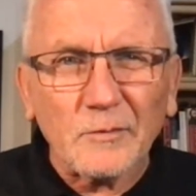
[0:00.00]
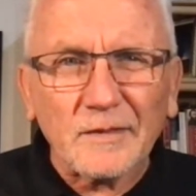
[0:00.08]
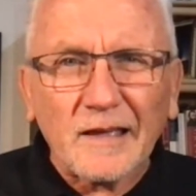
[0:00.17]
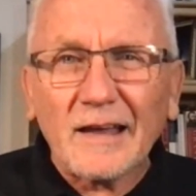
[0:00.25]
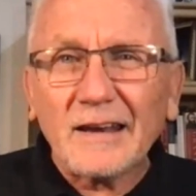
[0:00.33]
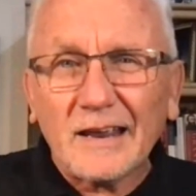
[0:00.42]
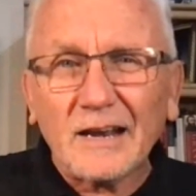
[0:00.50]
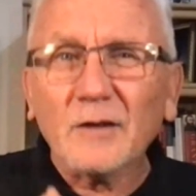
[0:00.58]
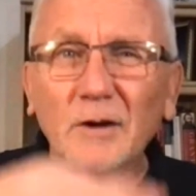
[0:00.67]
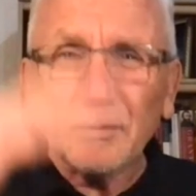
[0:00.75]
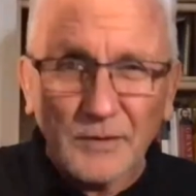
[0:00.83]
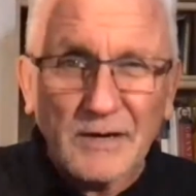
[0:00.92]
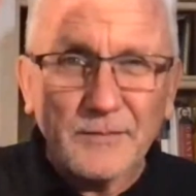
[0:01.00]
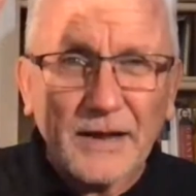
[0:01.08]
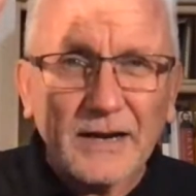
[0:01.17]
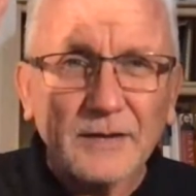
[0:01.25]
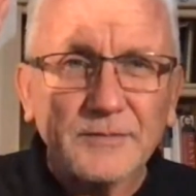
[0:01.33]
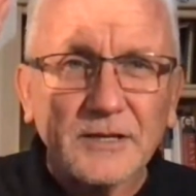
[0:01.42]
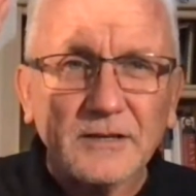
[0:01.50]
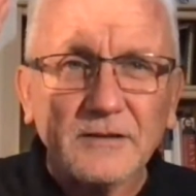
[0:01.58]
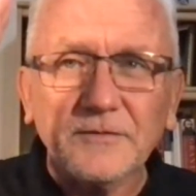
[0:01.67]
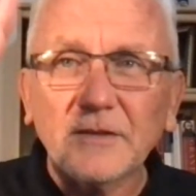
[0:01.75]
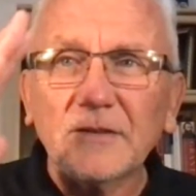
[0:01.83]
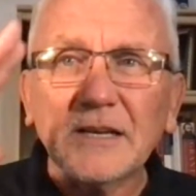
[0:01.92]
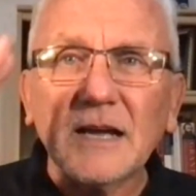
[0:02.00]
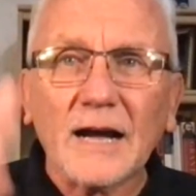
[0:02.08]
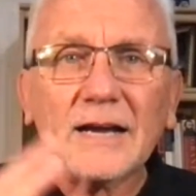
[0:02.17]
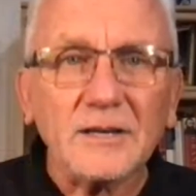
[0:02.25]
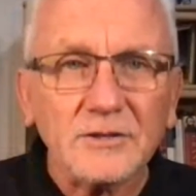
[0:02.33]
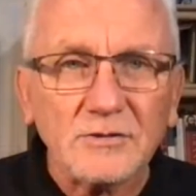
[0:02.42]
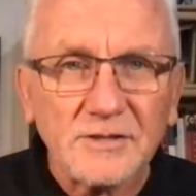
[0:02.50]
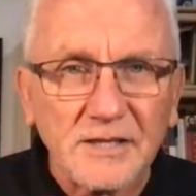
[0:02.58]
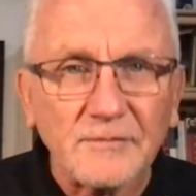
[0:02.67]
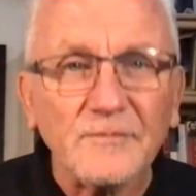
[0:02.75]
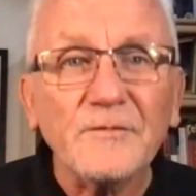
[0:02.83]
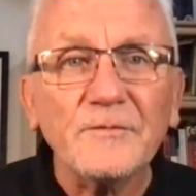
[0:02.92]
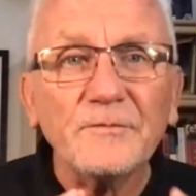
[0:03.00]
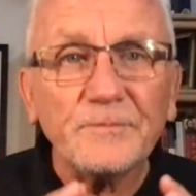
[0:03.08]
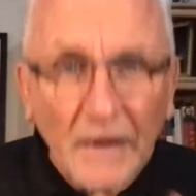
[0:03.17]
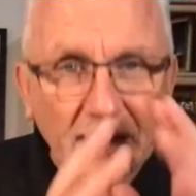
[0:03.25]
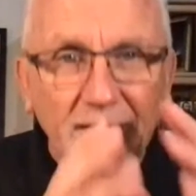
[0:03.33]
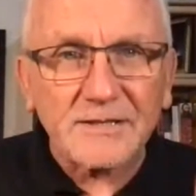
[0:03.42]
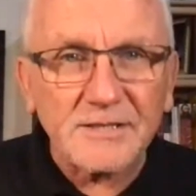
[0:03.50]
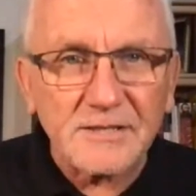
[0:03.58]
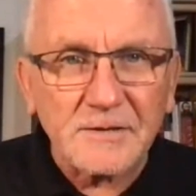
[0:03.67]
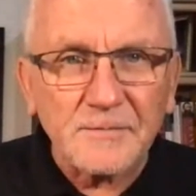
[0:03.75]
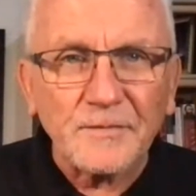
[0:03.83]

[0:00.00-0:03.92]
that and I want to bring it back up to 150, I got to do something fast.